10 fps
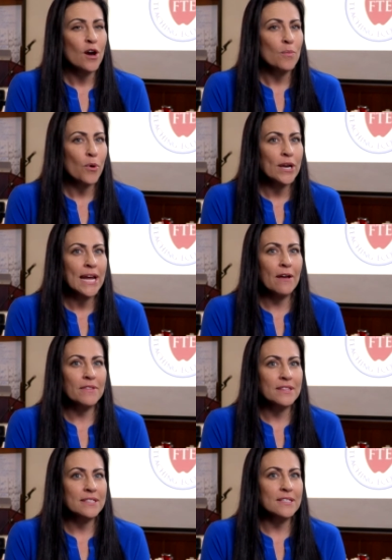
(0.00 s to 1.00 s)
Point out
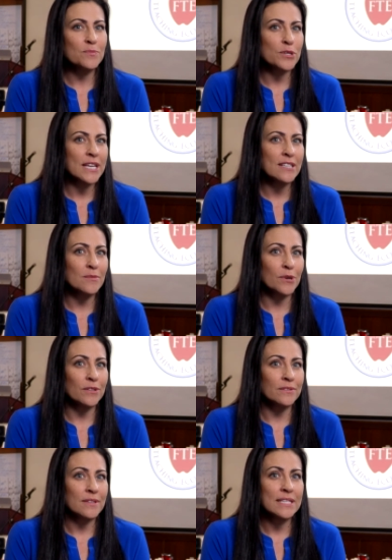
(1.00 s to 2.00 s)
that this is predictable.
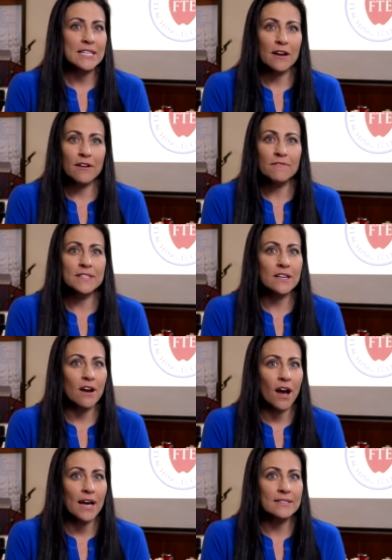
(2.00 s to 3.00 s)
The tariff is a
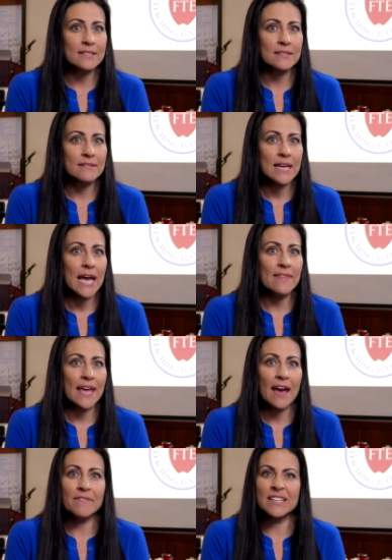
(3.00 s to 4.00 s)
cost, and they
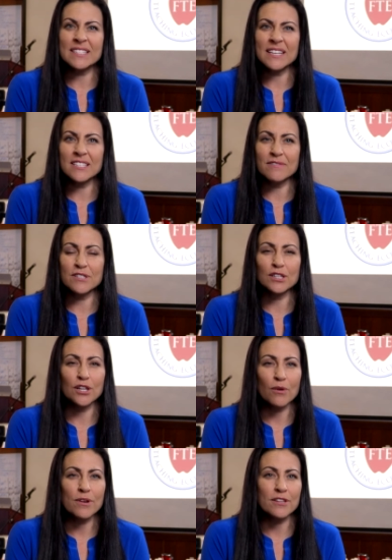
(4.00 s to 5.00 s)
have an incentive to
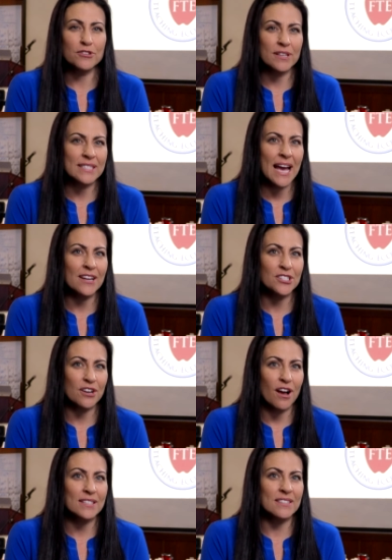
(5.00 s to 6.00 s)
lower the transaction
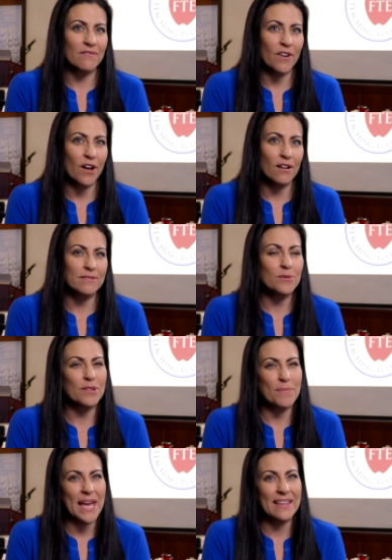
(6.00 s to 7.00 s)
costs involved
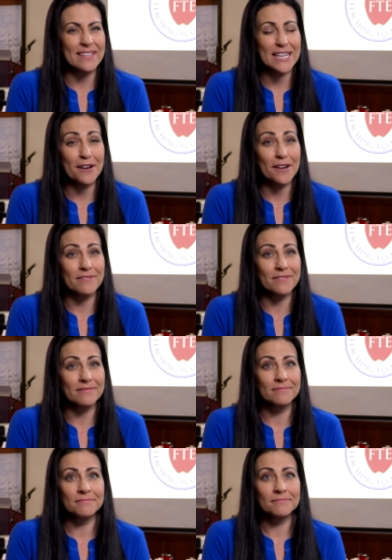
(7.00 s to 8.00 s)
with paying the tariff.
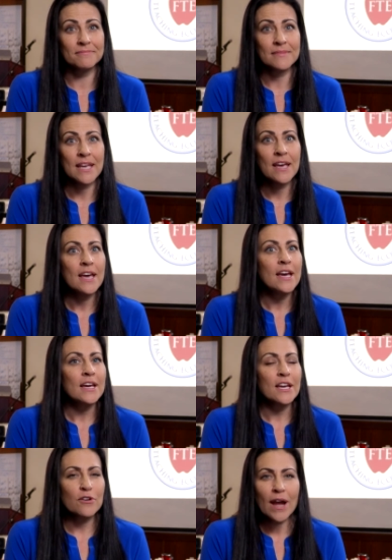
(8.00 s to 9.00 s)

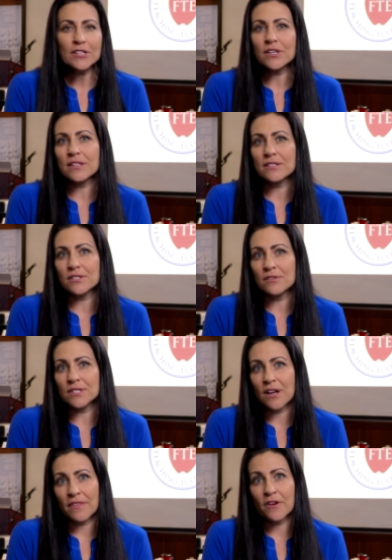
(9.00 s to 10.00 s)
Congratulate the
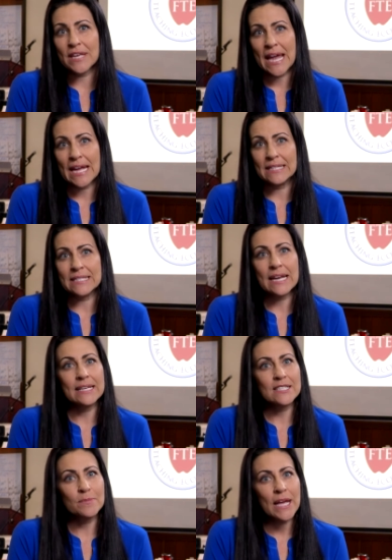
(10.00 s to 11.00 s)
students on their gains and
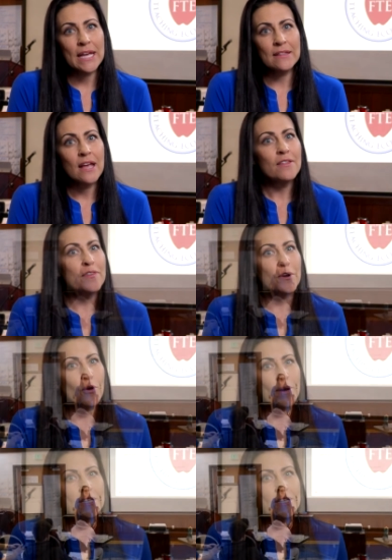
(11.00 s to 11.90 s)
explain that they're going